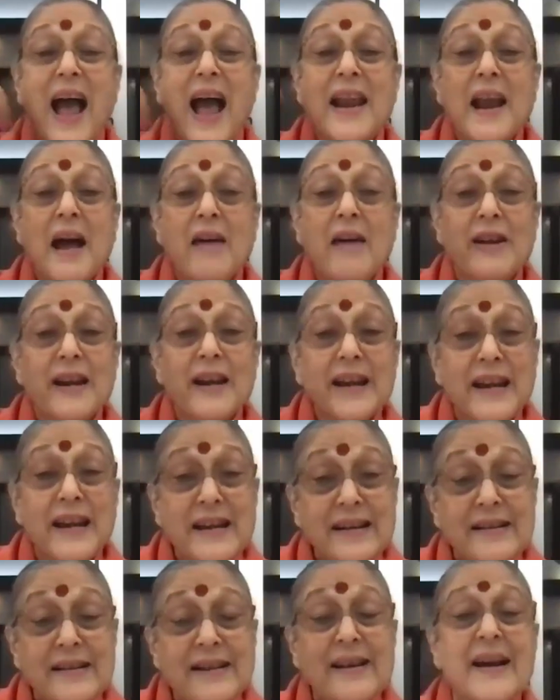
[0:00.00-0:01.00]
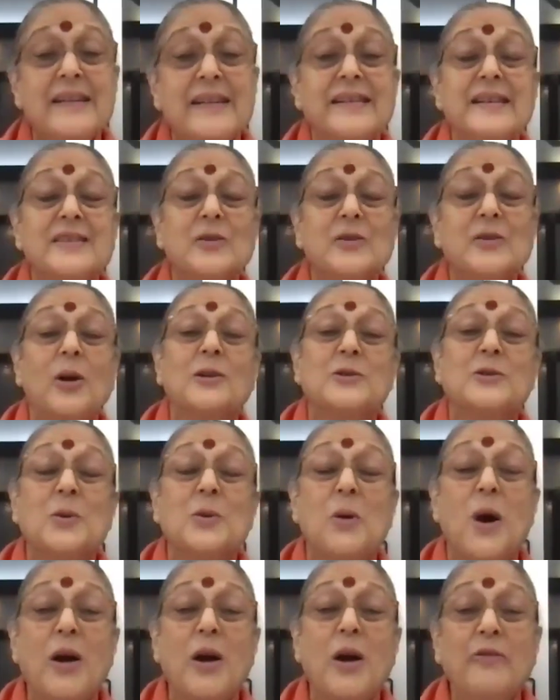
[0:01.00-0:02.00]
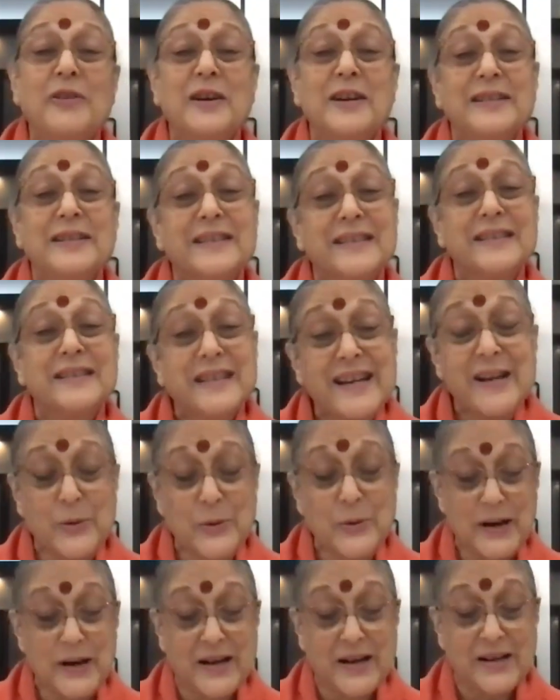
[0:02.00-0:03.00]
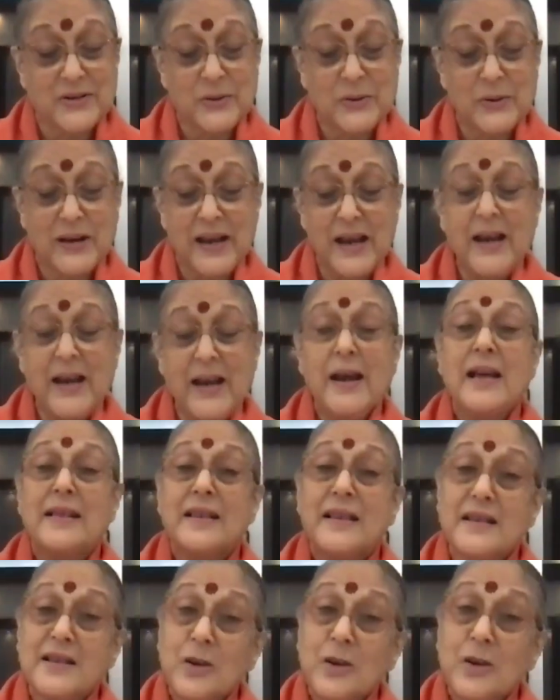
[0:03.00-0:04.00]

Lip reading: And our intellect is also of three gunas. Okay, this